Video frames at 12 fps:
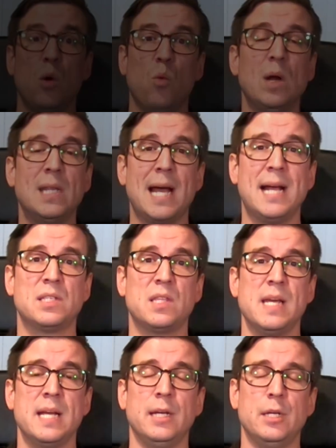One last
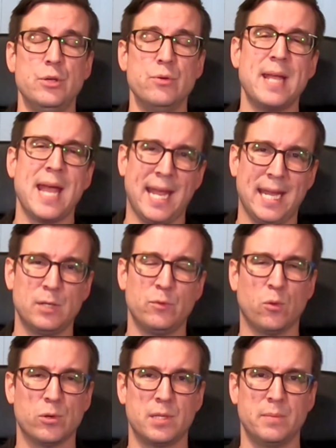thing, you can't
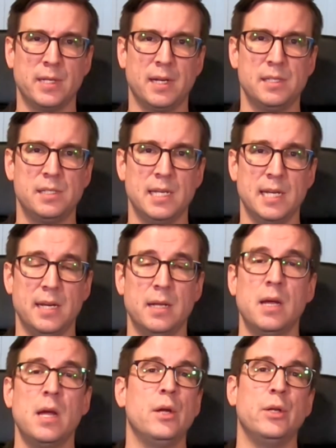force them to
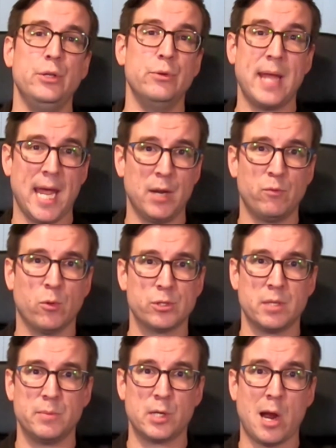concede, you can't force
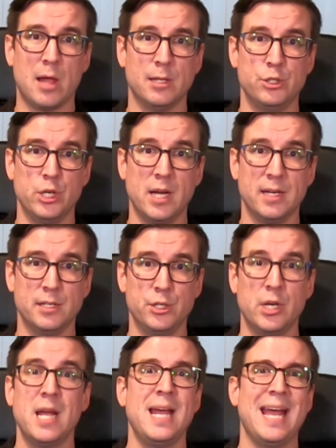them to call a
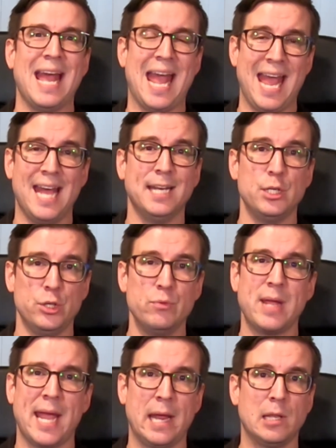judge, and you
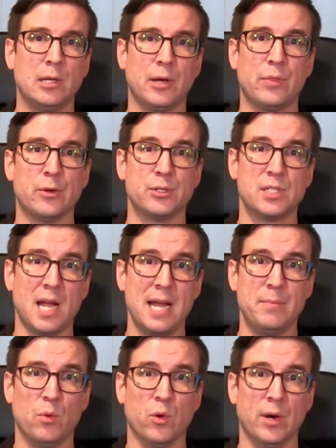can't look at their
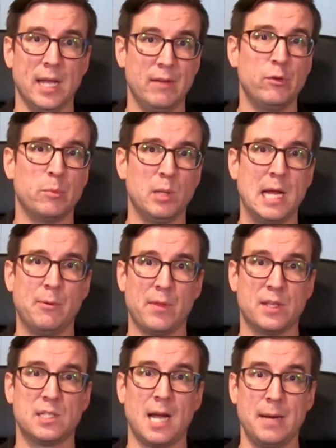sideboard if you're playing with
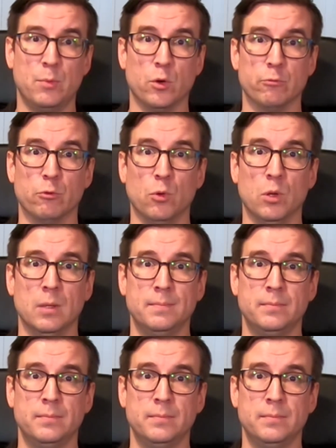a sideboard rule.